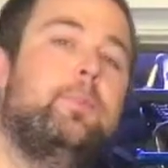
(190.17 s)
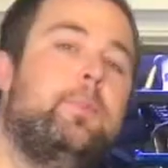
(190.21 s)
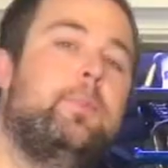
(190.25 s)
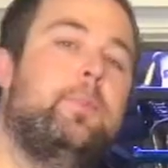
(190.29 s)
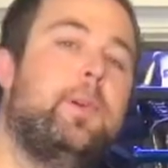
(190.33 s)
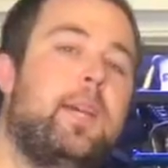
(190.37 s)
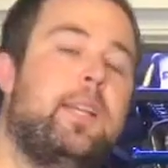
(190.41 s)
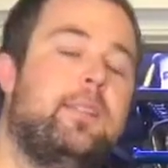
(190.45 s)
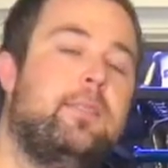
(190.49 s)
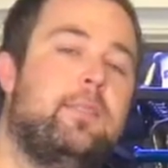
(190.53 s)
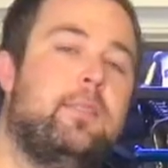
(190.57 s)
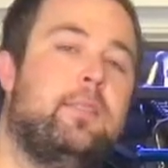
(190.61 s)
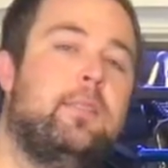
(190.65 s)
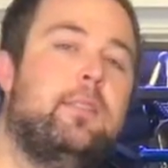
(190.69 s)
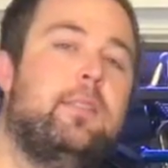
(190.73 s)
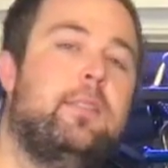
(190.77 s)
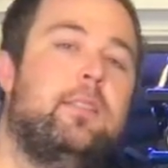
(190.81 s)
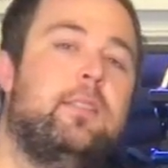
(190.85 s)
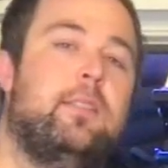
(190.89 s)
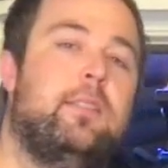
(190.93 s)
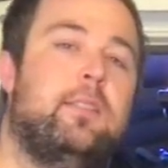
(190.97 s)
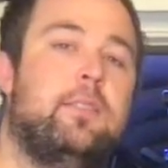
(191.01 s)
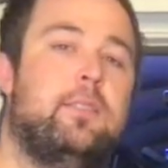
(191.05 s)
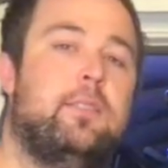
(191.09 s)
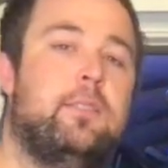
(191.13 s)
Basically
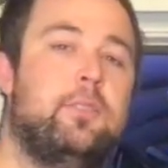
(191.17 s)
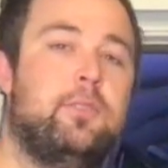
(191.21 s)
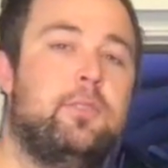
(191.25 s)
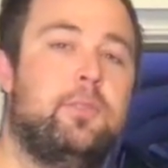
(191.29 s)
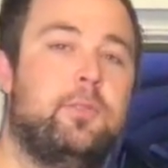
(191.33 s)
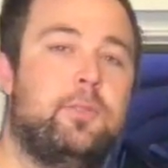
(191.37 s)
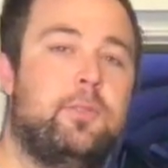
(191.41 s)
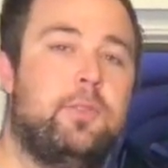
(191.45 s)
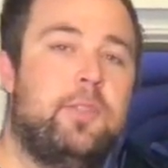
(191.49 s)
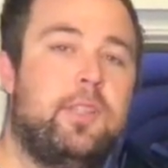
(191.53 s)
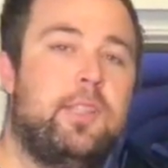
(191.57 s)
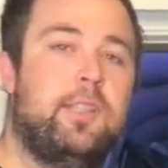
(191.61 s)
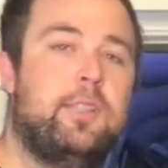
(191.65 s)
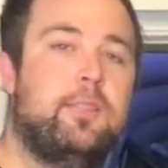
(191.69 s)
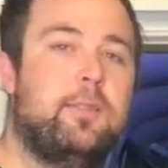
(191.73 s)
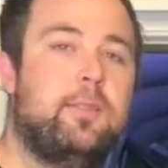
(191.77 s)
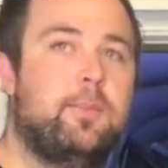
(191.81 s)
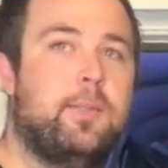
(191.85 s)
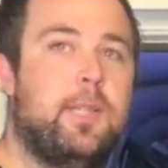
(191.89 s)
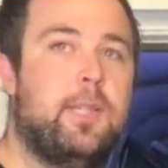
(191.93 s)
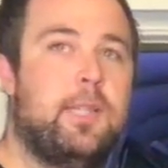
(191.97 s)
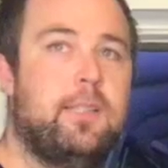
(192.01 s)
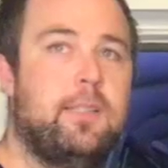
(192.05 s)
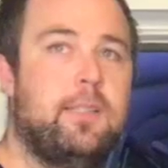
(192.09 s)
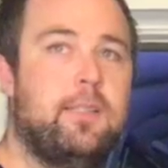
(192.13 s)
the good things
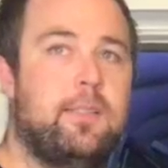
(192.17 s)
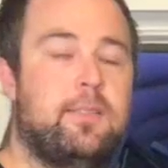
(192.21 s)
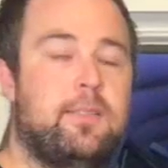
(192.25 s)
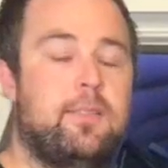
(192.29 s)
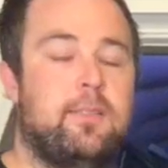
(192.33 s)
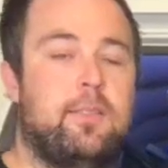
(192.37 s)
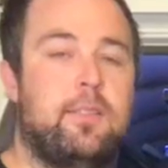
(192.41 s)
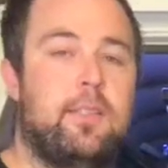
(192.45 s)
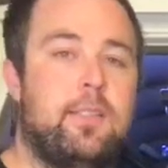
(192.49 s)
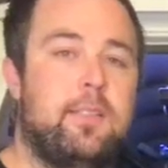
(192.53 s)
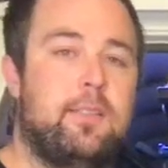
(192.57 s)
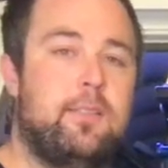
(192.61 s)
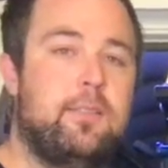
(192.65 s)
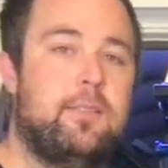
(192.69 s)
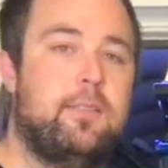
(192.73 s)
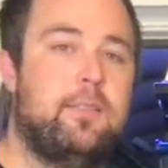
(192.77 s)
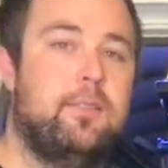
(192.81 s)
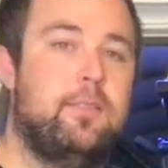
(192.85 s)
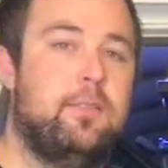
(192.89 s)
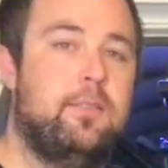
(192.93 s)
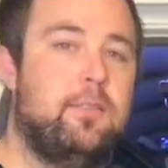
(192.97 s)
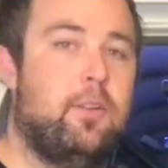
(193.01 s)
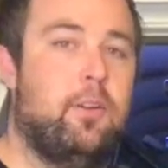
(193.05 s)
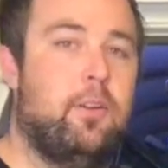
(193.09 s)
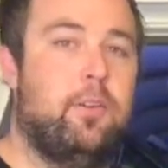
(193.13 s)
about these slides,
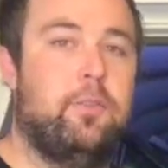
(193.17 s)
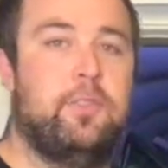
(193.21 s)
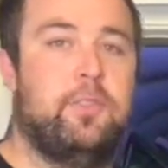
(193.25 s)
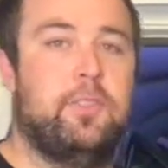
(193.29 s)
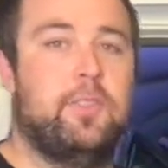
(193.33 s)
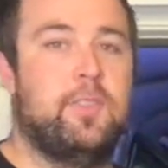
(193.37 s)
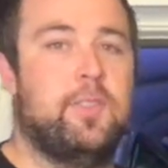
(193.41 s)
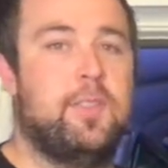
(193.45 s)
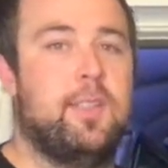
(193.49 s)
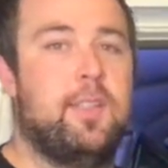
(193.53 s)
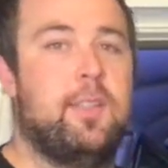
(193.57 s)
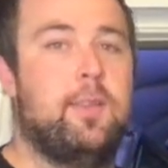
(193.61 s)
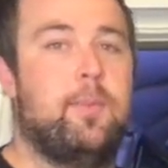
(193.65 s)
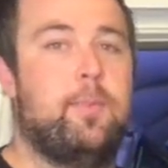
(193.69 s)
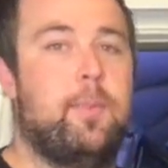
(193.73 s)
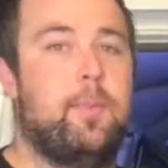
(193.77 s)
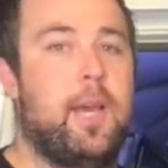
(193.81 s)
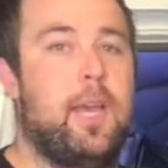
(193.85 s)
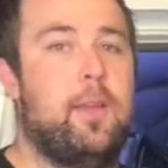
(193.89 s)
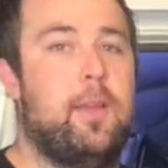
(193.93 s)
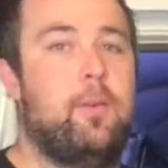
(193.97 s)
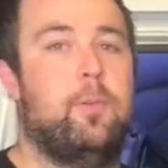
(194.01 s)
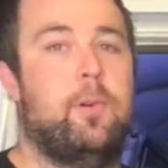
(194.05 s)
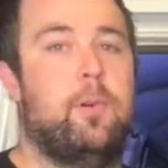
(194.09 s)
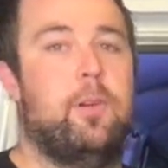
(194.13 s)
obviously the
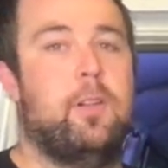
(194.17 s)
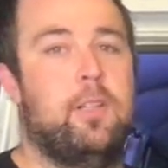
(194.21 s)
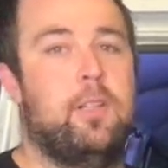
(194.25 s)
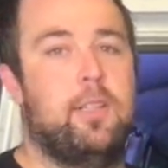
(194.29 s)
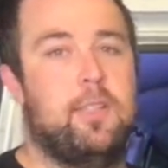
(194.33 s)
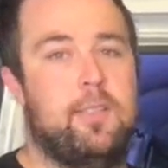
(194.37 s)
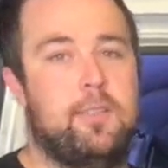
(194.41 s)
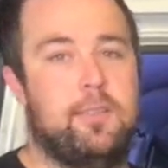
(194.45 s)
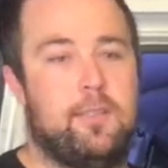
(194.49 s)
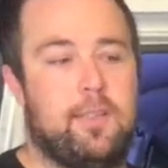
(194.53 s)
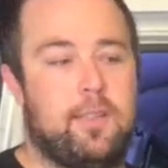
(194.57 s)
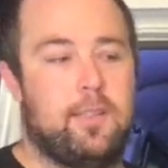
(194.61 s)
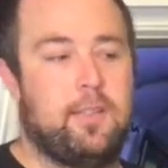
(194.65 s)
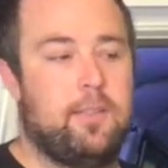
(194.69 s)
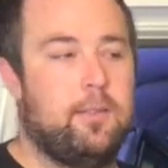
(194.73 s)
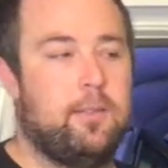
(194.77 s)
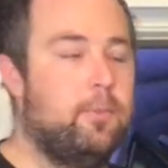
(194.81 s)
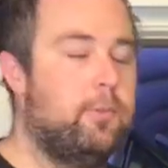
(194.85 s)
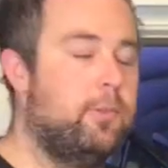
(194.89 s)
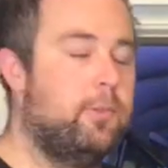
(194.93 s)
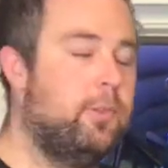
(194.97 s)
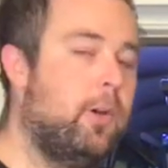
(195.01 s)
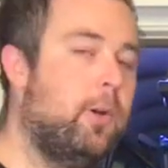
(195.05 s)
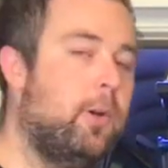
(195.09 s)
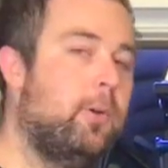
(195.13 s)
main one is that it
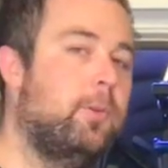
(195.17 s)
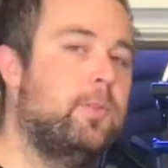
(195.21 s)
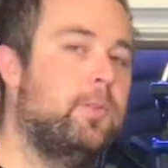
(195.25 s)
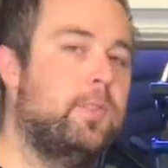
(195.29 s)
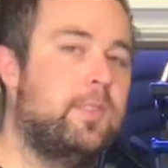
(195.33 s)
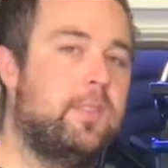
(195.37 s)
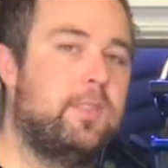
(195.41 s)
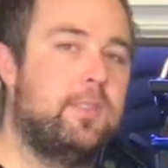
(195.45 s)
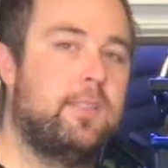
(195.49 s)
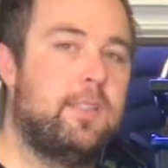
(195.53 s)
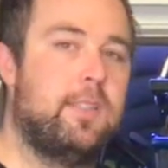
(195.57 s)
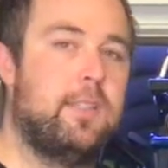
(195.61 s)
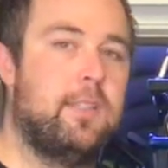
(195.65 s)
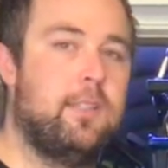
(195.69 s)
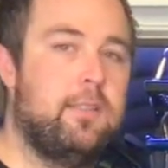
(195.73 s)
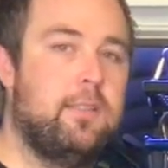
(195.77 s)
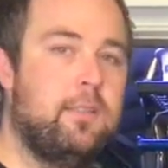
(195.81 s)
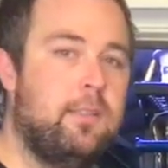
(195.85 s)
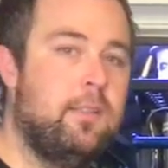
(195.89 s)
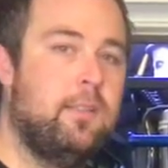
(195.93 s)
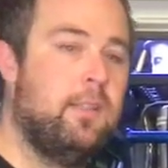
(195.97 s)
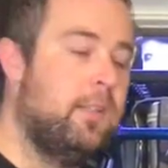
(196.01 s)
lowers it down.